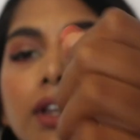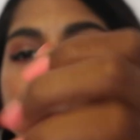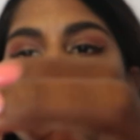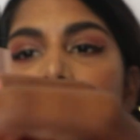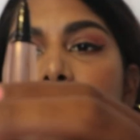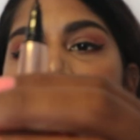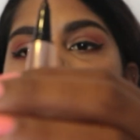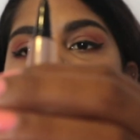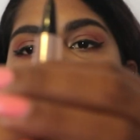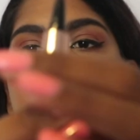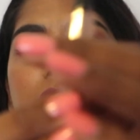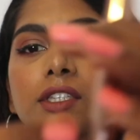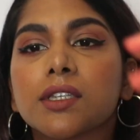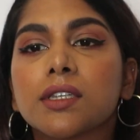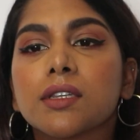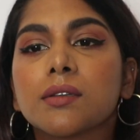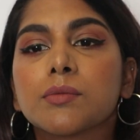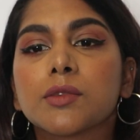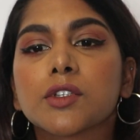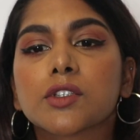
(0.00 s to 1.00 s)
really
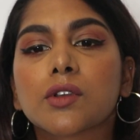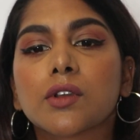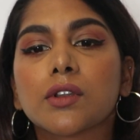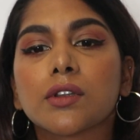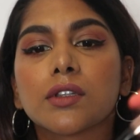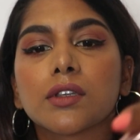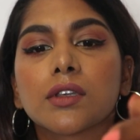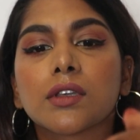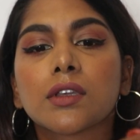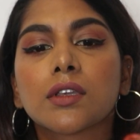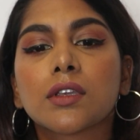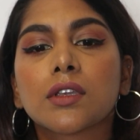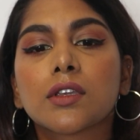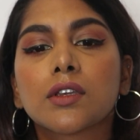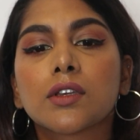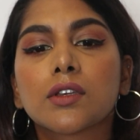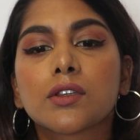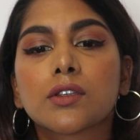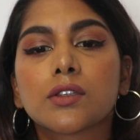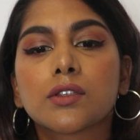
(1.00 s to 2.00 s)
pigmented. I'm just gonna
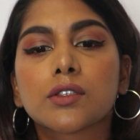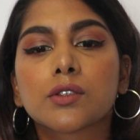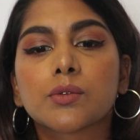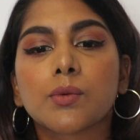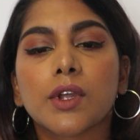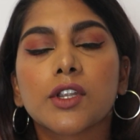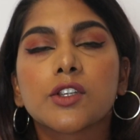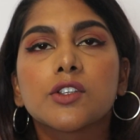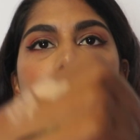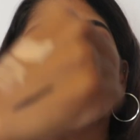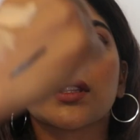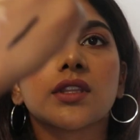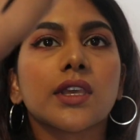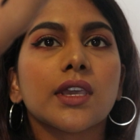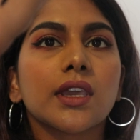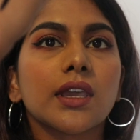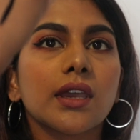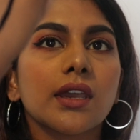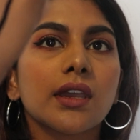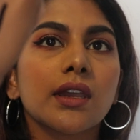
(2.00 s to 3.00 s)
swatch it
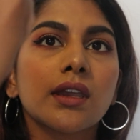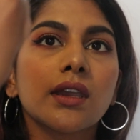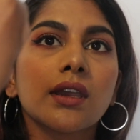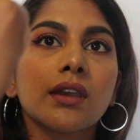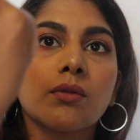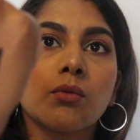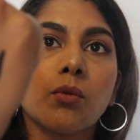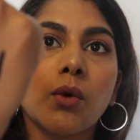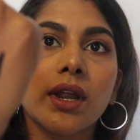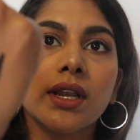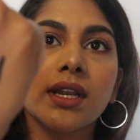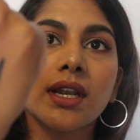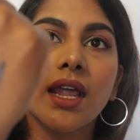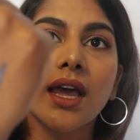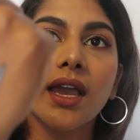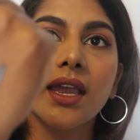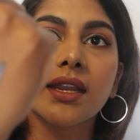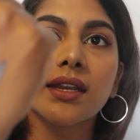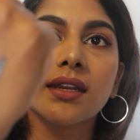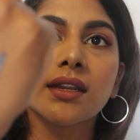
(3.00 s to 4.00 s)
there, one
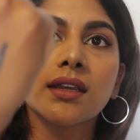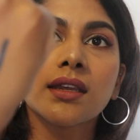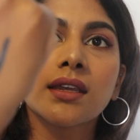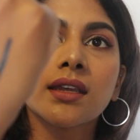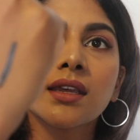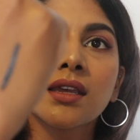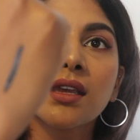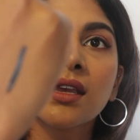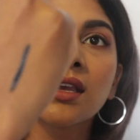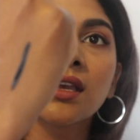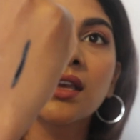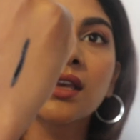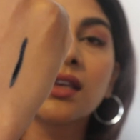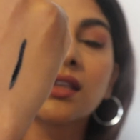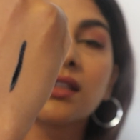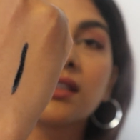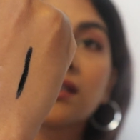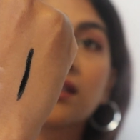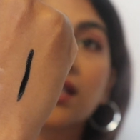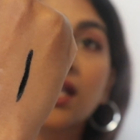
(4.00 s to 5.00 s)
line.
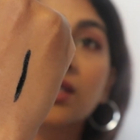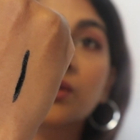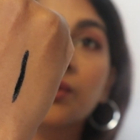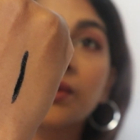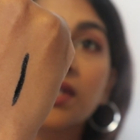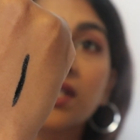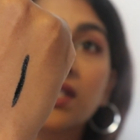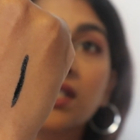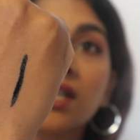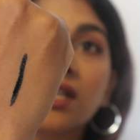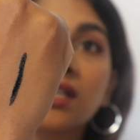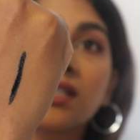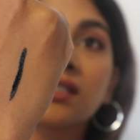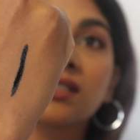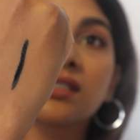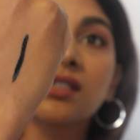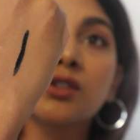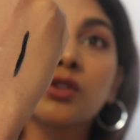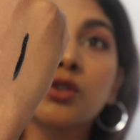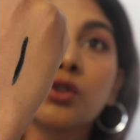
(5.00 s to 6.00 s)
That's what it
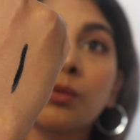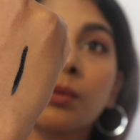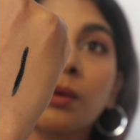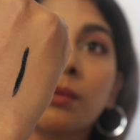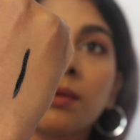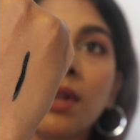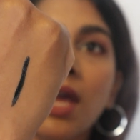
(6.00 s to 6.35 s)
does, super